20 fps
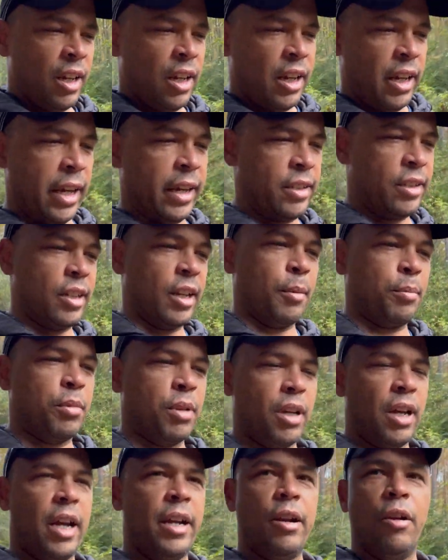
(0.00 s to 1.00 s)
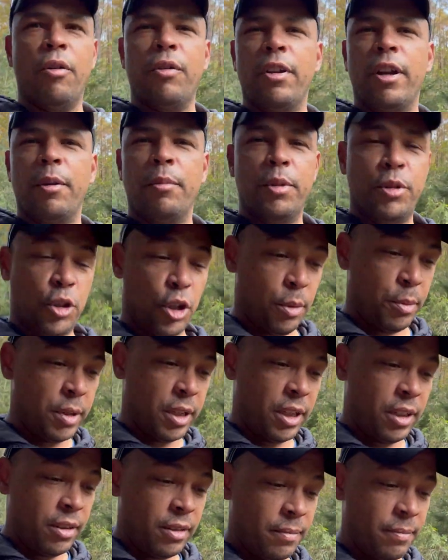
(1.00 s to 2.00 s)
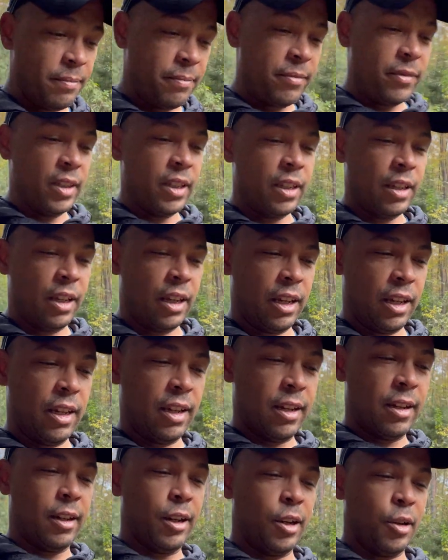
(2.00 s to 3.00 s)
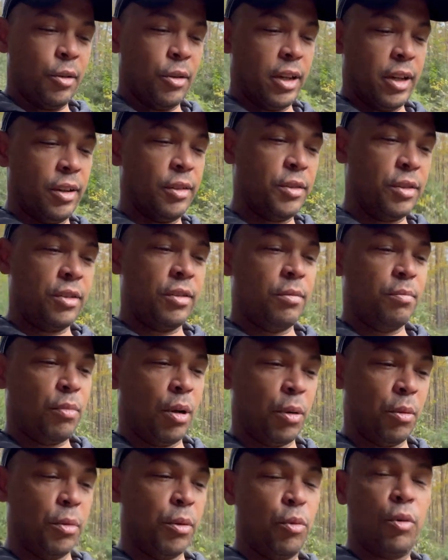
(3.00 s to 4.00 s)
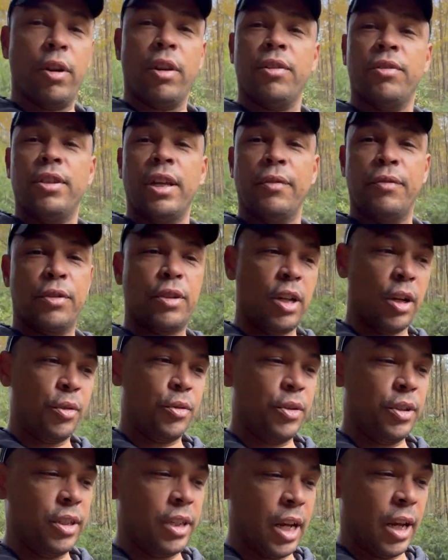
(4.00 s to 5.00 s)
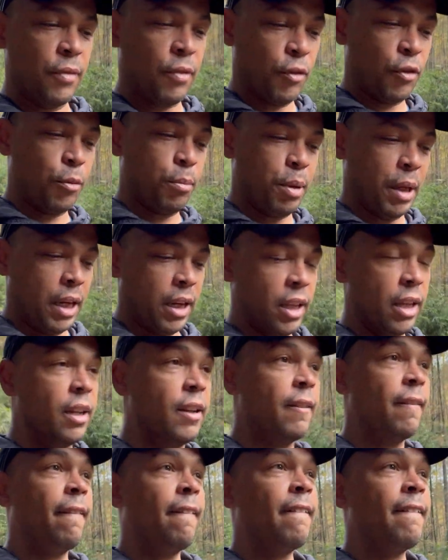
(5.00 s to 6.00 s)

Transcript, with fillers: Except I know that I'm in Germany, and I know that it's probably one of the safest countries I've ever been in.